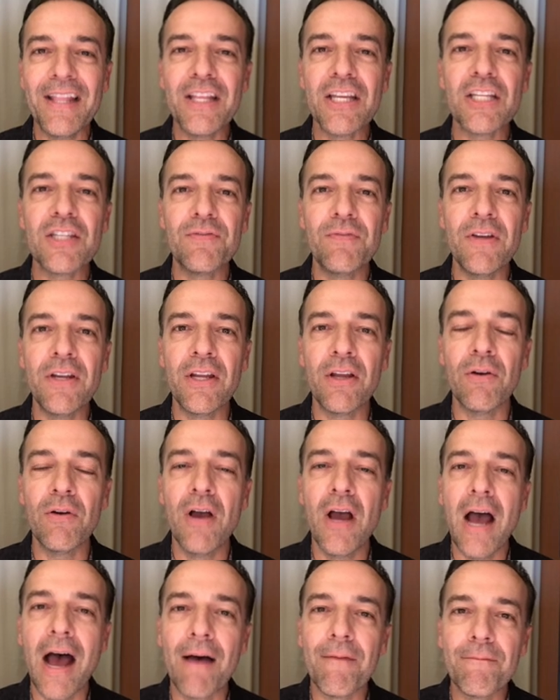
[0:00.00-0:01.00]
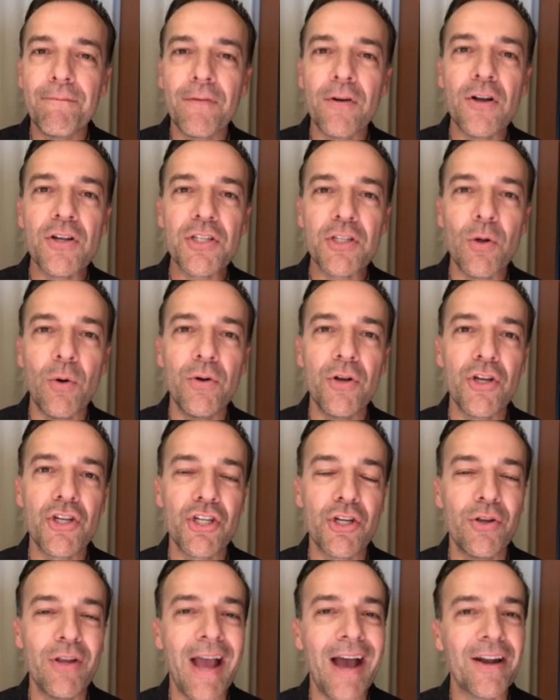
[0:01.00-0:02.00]
this video, I'm first going to
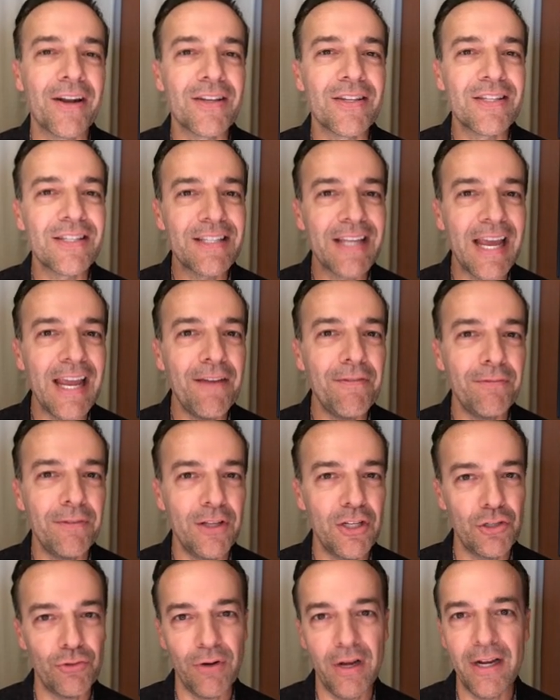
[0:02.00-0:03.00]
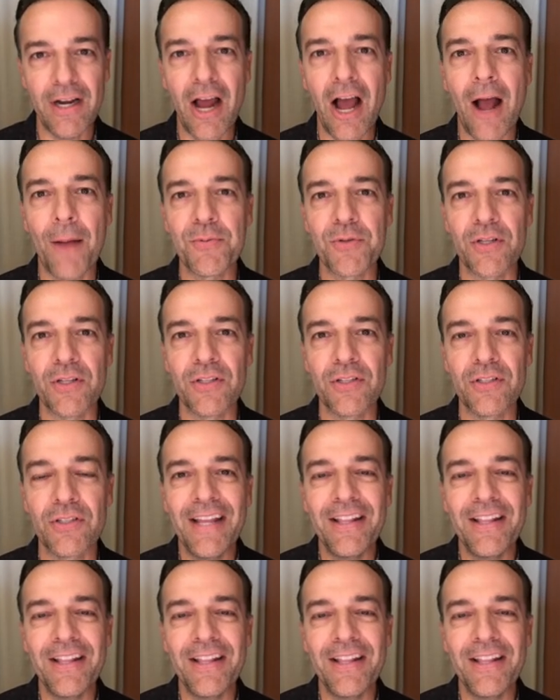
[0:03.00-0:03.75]
show you how to safely trade options.